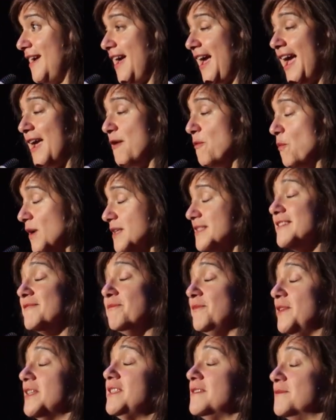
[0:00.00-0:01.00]
I was
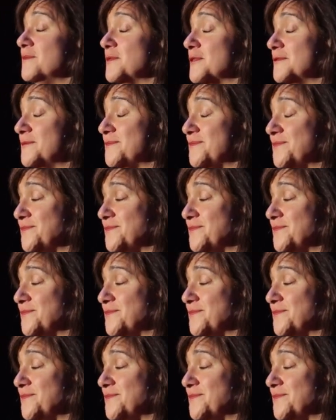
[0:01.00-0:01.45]
invisible.